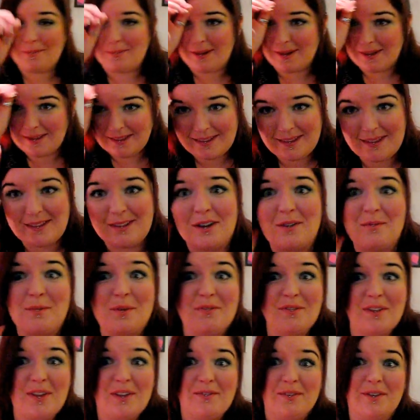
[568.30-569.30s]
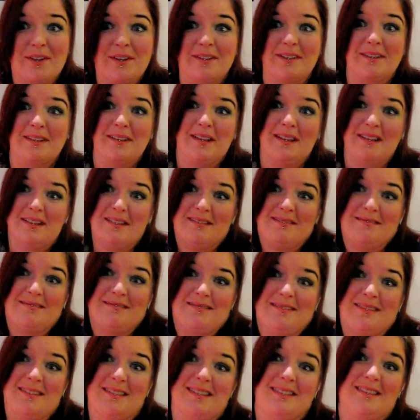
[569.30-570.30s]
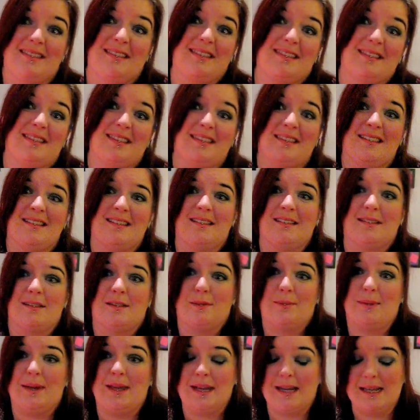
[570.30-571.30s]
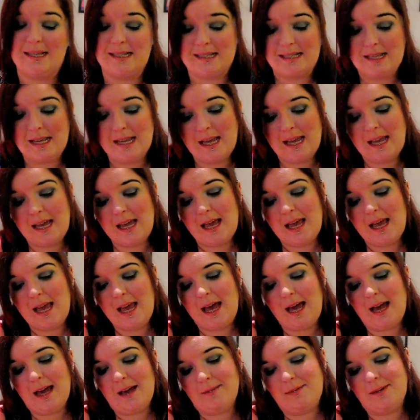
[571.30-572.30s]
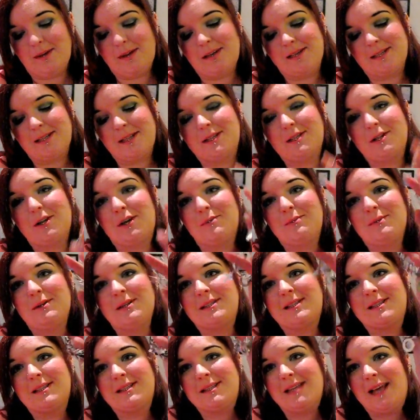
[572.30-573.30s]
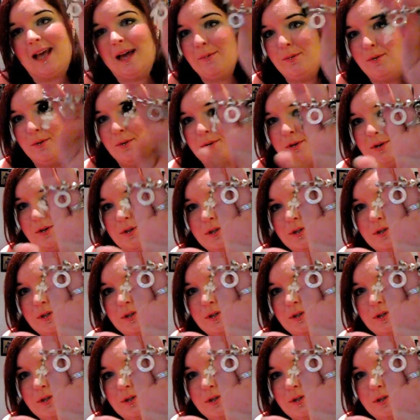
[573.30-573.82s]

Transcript: but these are my favourites, and it's the way it is. It's a Thomas Sabo